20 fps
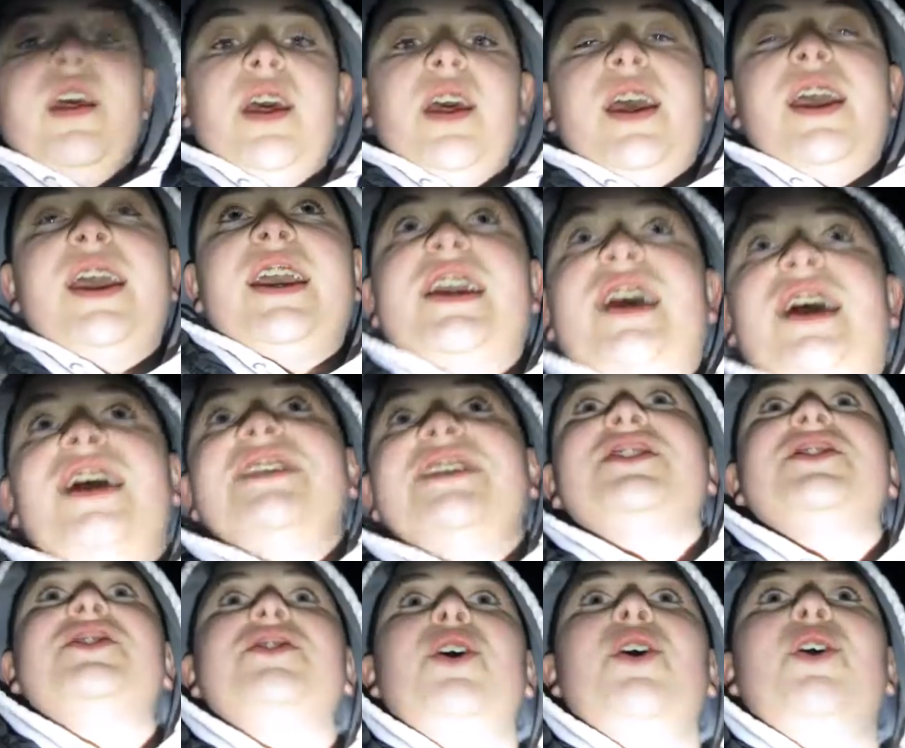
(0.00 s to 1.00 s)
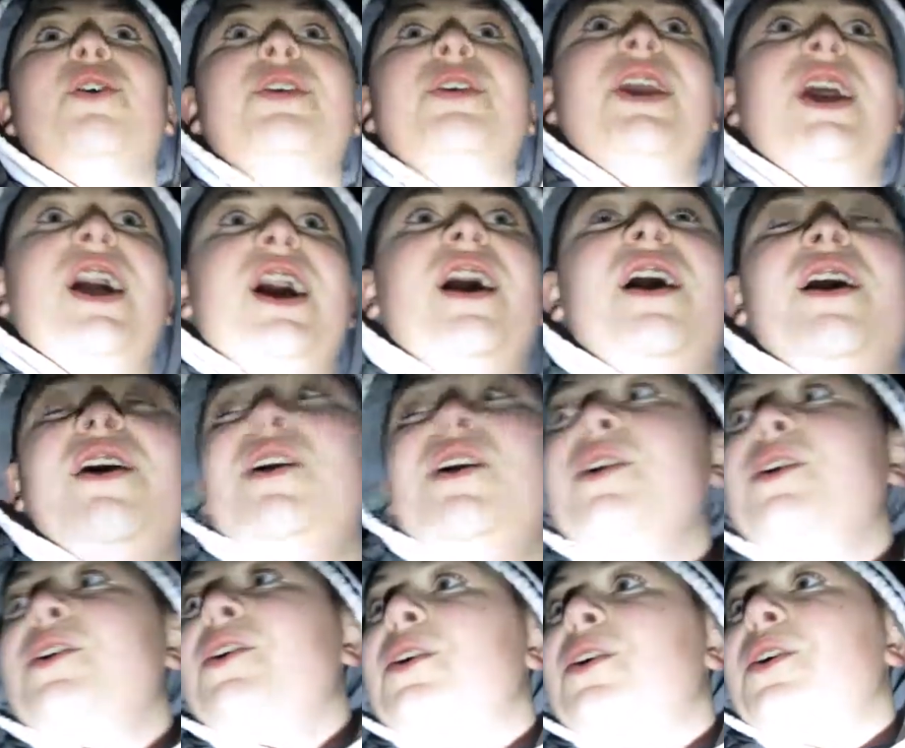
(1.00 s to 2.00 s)
Hey guys, so yeah,
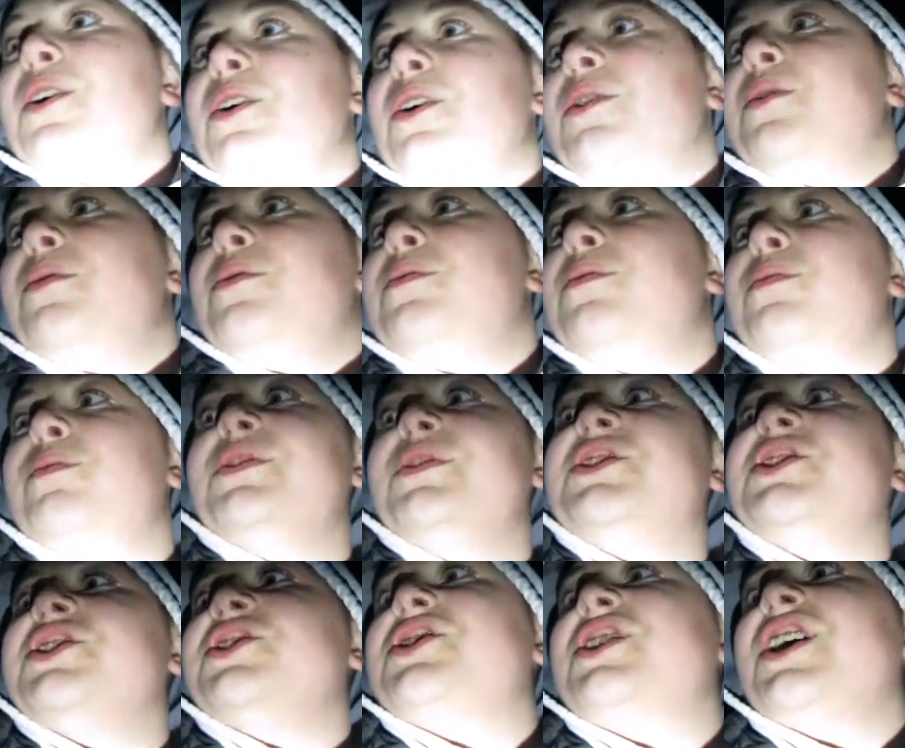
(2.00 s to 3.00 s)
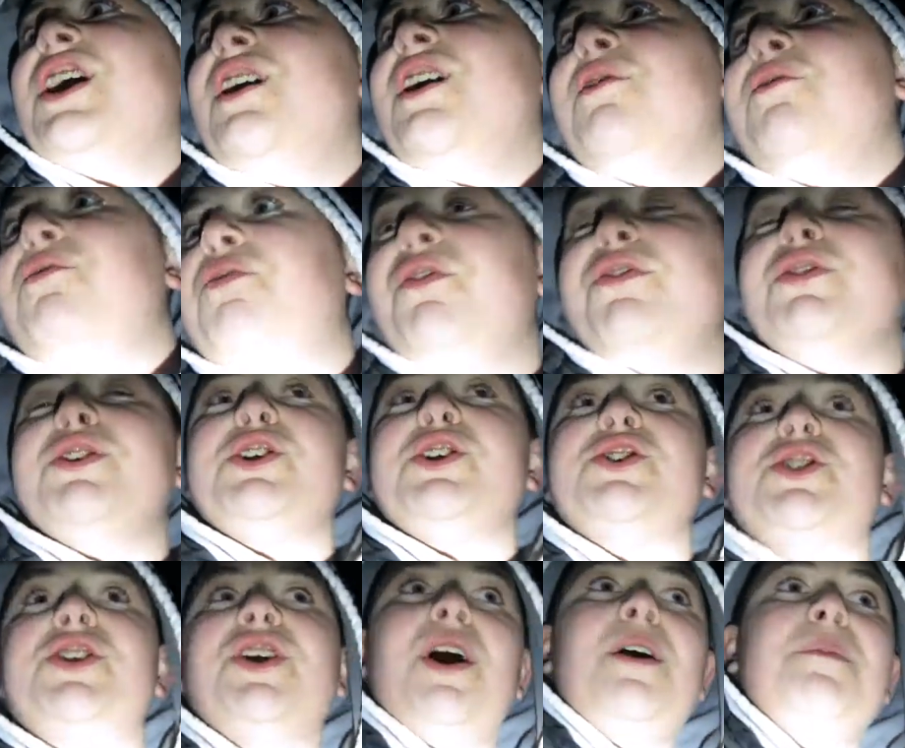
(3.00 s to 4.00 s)
we just got
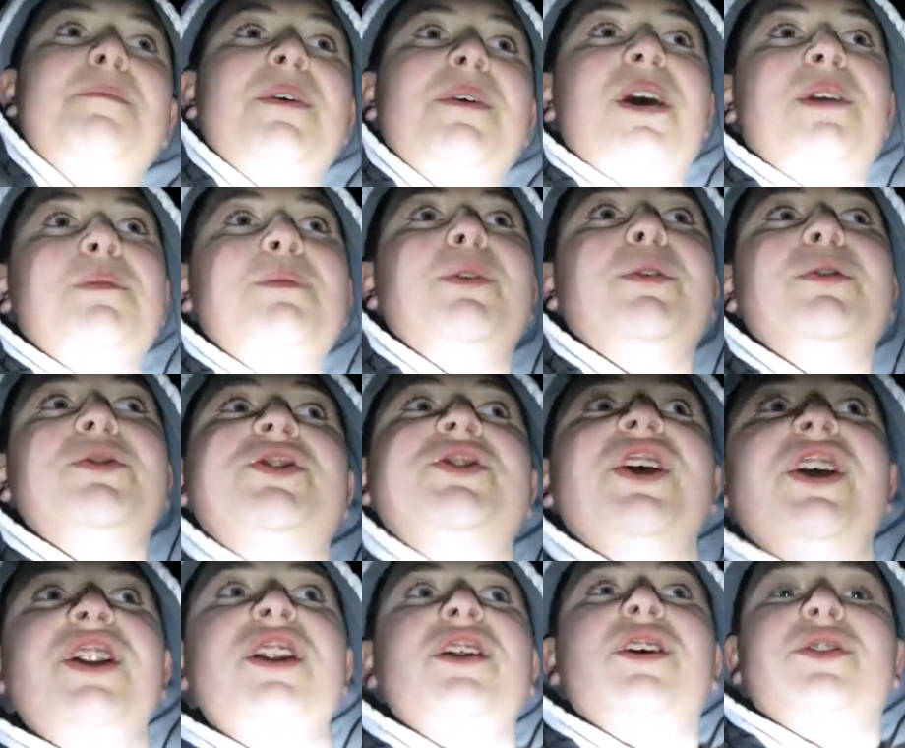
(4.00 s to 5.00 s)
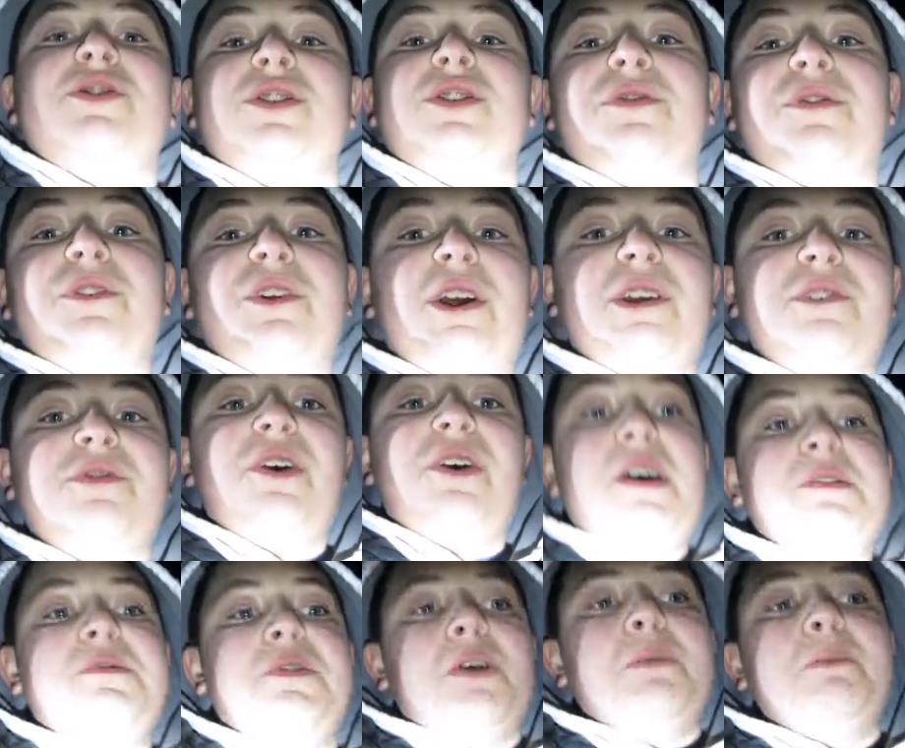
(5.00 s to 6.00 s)
finished up and we were standing out there for like
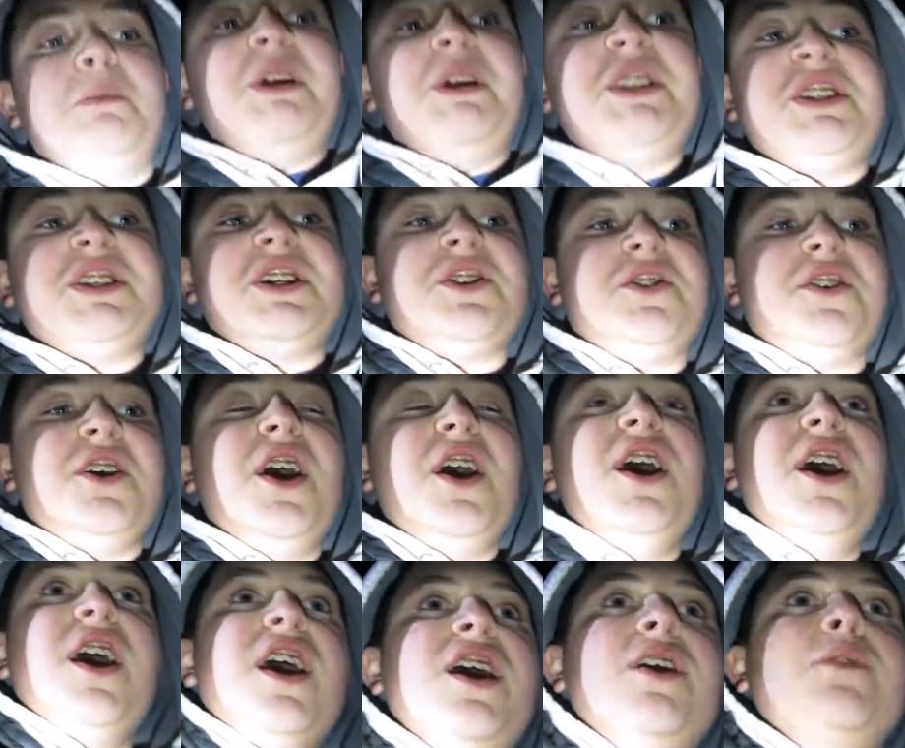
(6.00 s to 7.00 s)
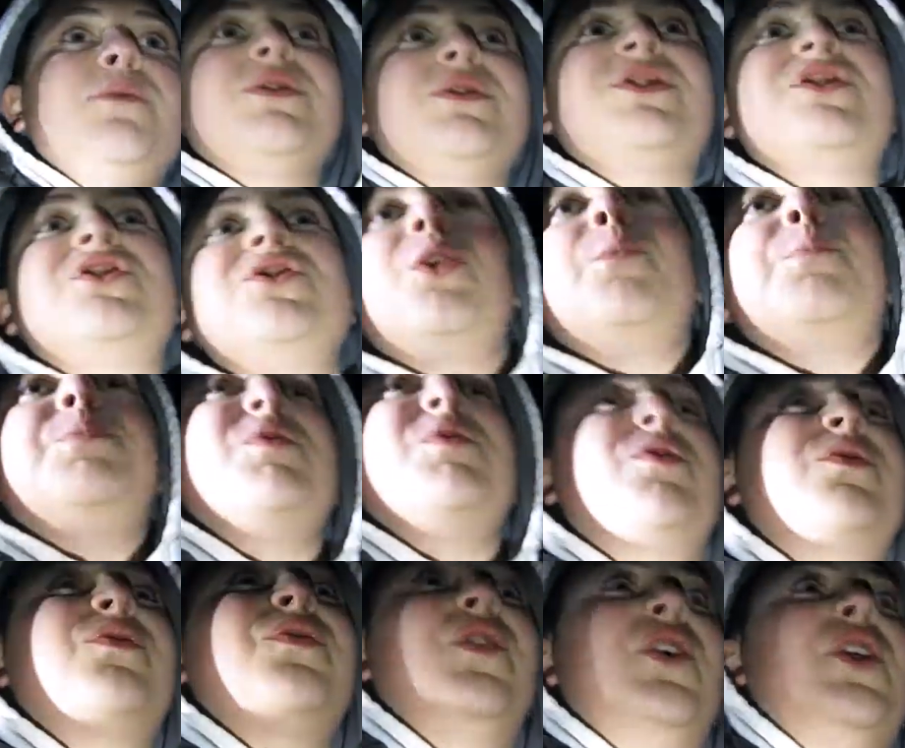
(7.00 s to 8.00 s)
five, ten minutes ish. It was so
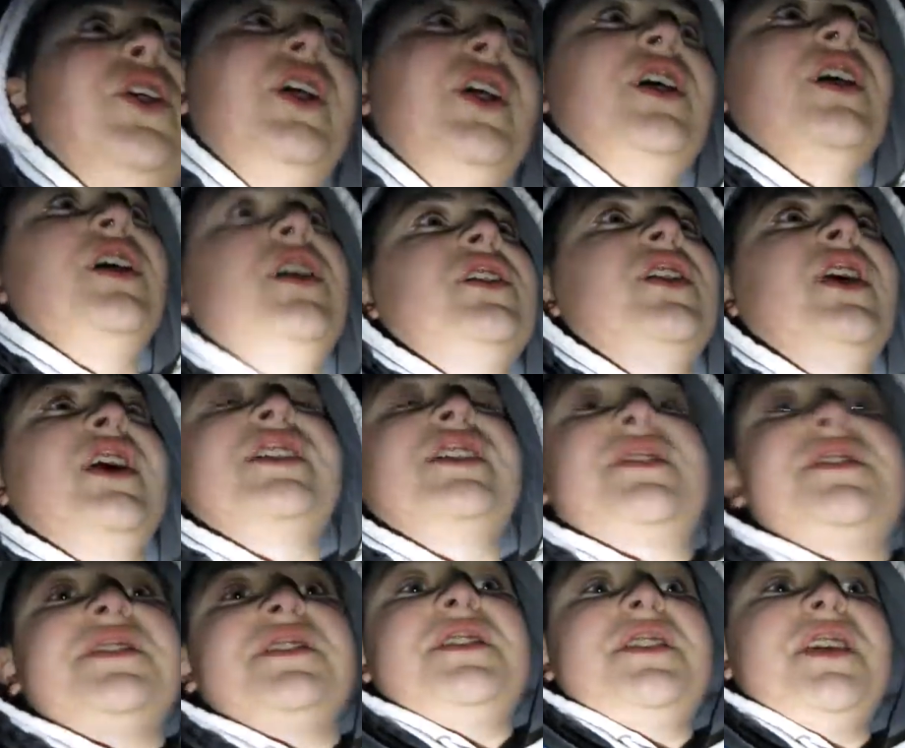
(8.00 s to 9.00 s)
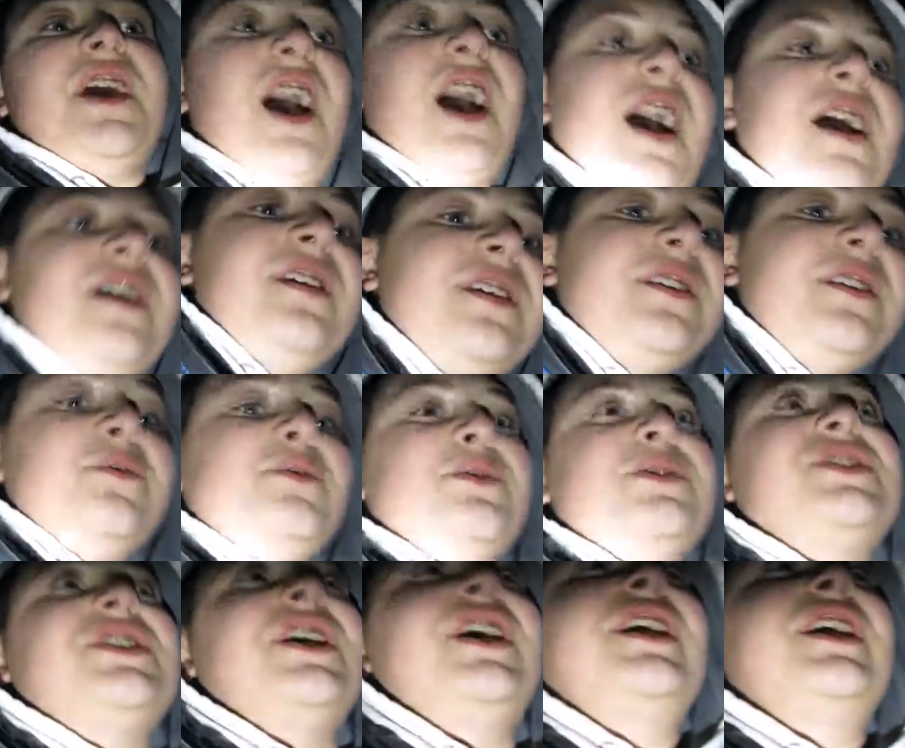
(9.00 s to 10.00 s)
peaceful. It's like great. I, it I
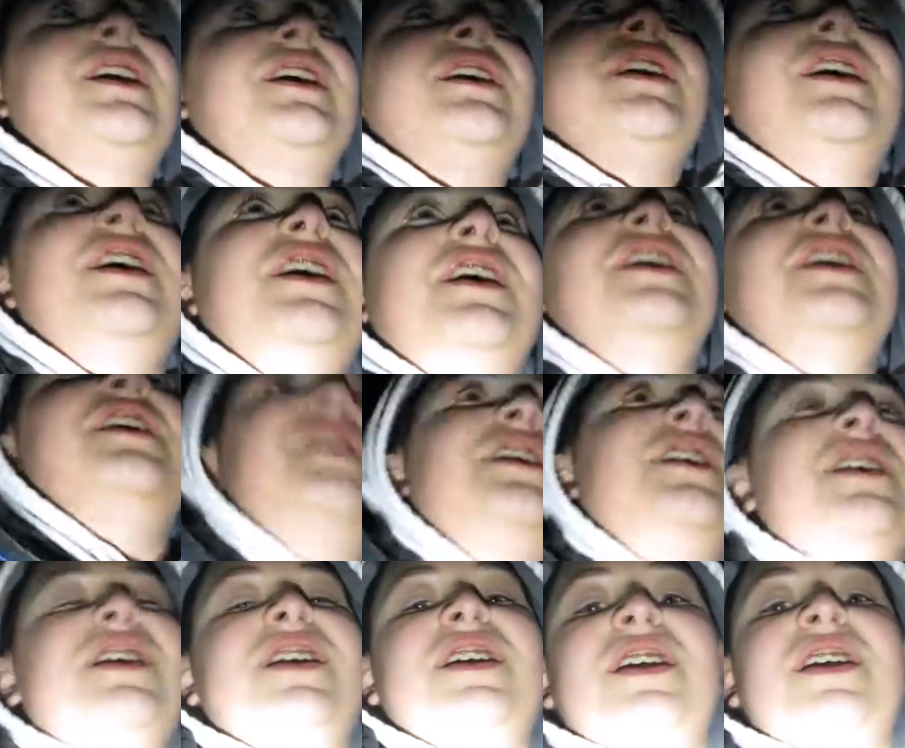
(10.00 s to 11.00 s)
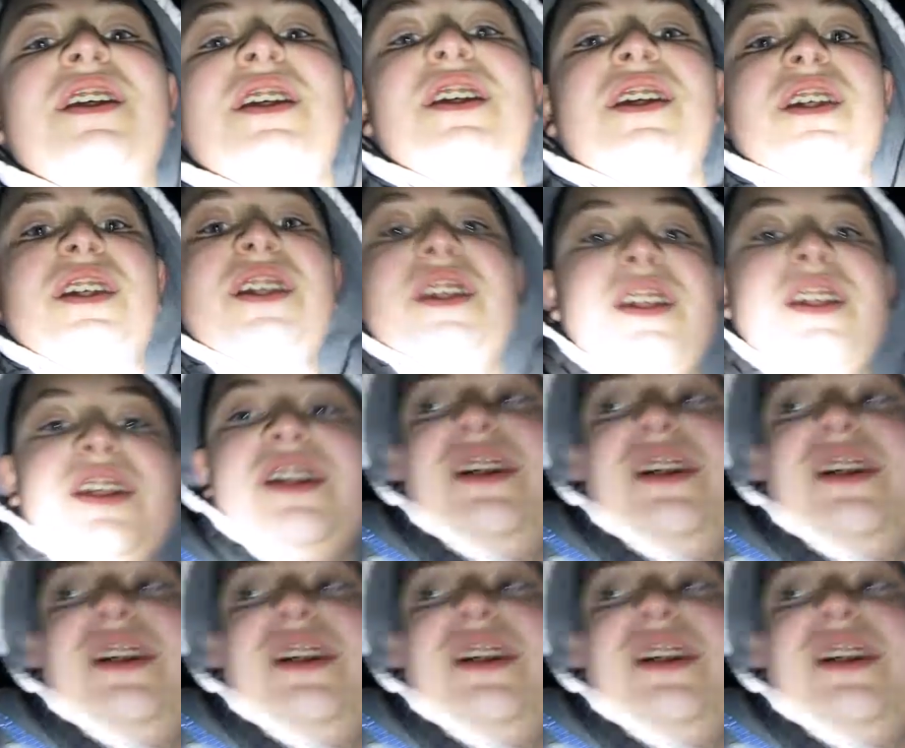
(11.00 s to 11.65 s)
was really like, suggest you guys go